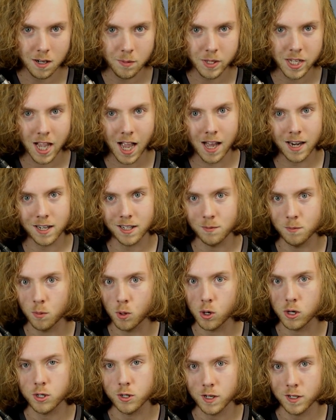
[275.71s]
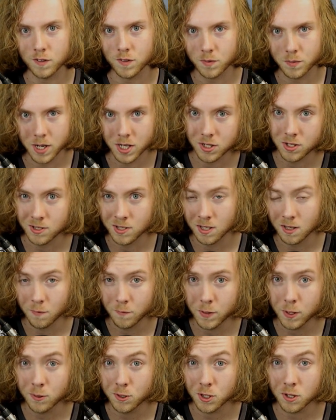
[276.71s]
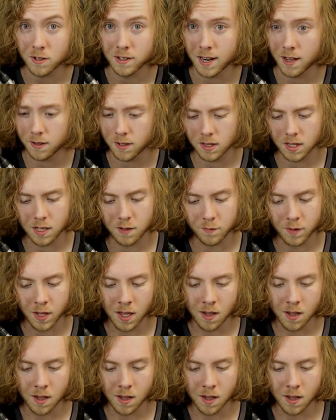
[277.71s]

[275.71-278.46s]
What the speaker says: be adding more transformations in the future now that they've